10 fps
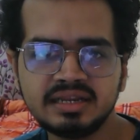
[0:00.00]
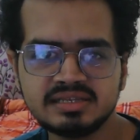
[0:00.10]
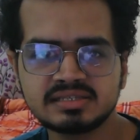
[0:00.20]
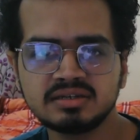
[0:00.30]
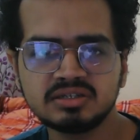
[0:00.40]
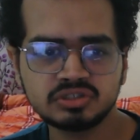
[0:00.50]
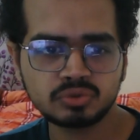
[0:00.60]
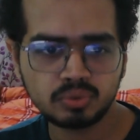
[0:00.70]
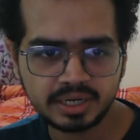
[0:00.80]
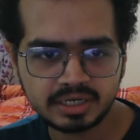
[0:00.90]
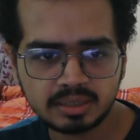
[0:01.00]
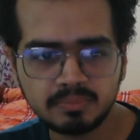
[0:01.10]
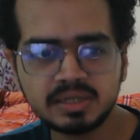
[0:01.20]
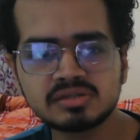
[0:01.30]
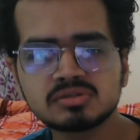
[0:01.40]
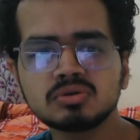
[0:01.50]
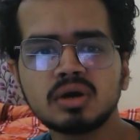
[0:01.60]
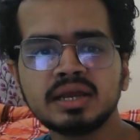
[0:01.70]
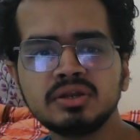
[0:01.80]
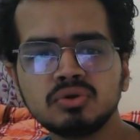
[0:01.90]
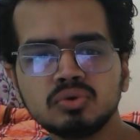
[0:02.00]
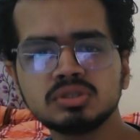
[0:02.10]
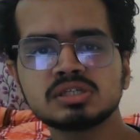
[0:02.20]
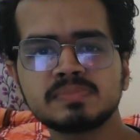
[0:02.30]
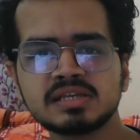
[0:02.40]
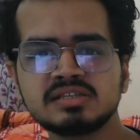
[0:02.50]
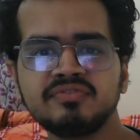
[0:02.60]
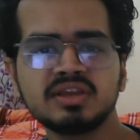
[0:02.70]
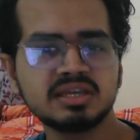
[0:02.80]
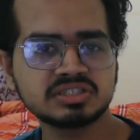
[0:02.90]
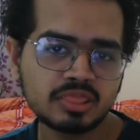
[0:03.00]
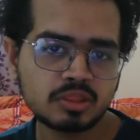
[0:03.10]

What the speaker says: researched quite a bit, so I know the specification.